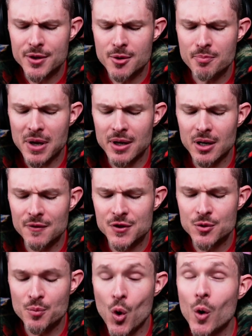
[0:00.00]
competitive
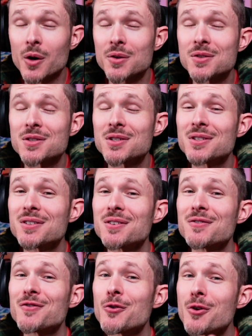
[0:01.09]
sports
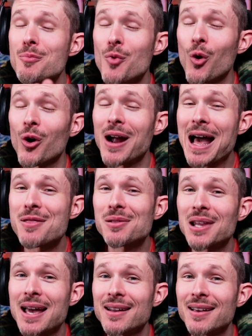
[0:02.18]
for the more
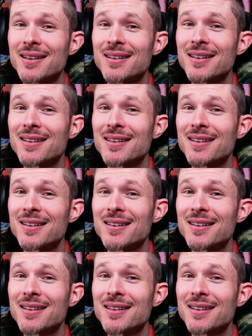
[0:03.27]
athletic.